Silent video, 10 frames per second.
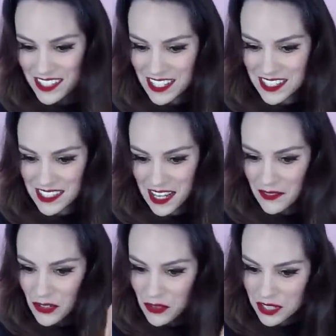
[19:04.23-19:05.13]
Jen says, I
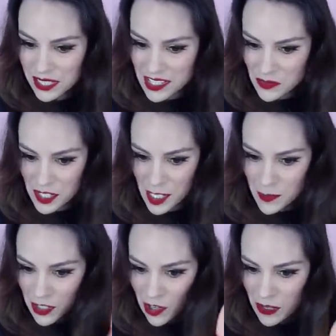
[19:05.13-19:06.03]
have to order next week. I
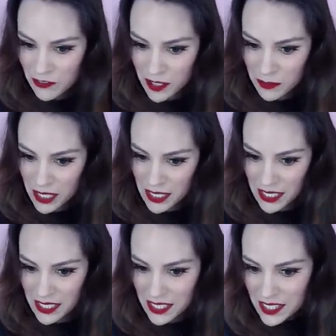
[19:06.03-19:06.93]
spent all my fun
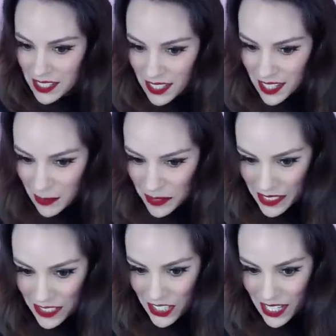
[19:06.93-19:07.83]
money at
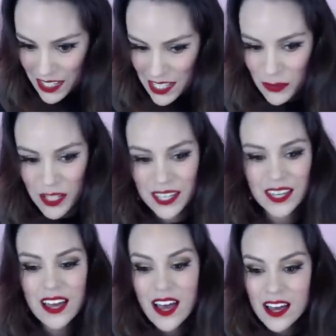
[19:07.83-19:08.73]
B&J this
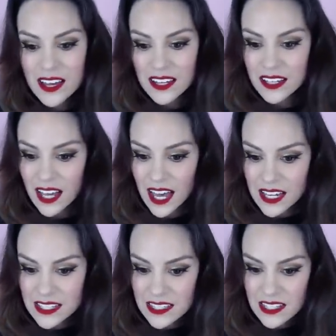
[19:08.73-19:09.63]
week.
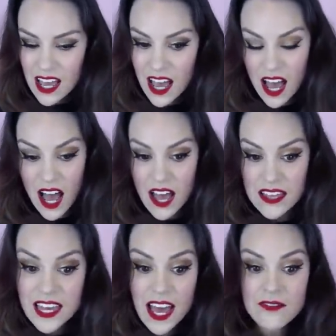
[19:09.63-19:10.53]
Guys,
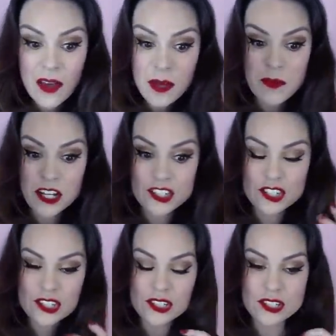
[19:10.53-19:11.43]
yeah, I found my
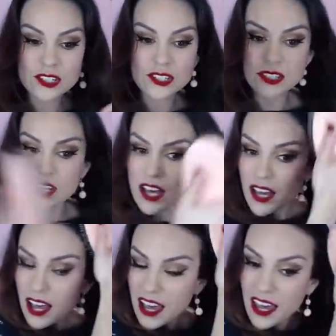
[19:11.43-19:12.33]
brush.
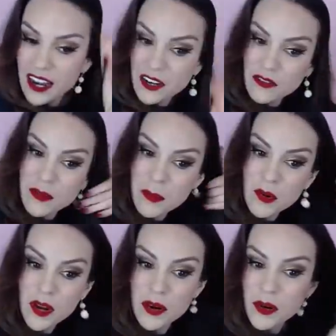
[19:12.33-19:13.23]
And I don't
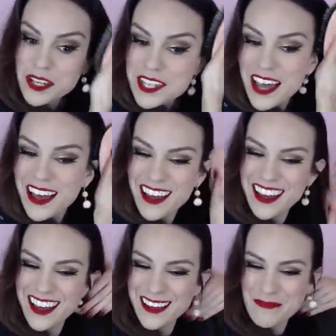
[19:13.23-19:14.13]
remember where it was,
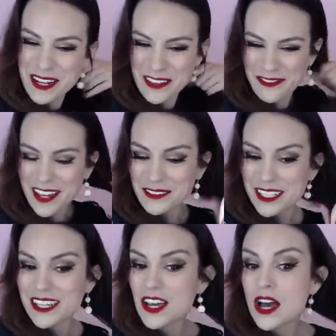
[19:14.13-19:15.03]
but I found
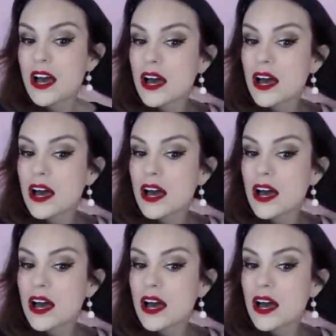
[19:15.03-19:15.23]
it.